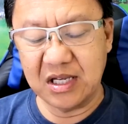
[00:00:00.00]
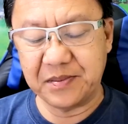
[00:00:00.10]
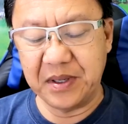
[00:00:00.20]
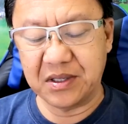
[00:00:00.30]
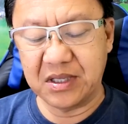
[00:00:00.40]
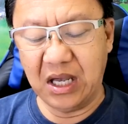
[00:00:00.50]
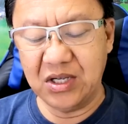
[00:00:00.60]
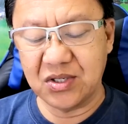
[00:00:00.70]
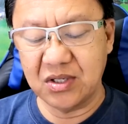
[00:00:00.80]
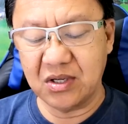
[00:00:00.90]

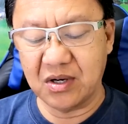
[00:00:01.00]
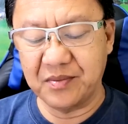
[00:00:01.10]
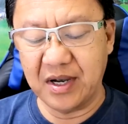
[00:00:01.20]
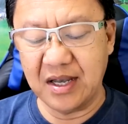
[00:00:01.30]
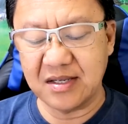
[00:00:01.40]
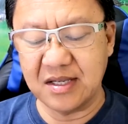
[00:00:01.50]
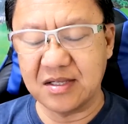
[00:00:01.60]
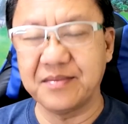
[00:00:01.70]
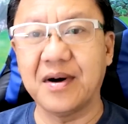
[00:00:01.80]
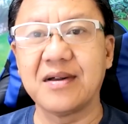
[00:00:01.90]
expectation, or
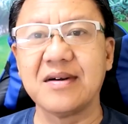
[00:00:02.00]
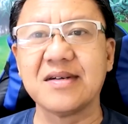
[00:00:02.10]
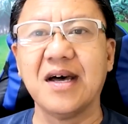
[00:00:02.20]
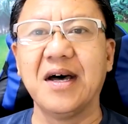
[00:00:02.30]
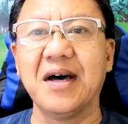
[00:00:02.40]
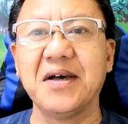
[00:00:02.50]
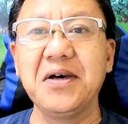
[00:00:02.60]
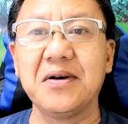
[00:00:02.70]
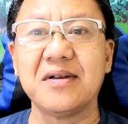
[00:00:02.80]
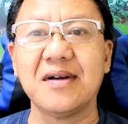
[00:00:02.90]
biases of others?
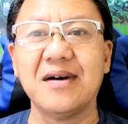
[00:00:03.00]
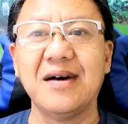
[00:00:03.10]
Yun.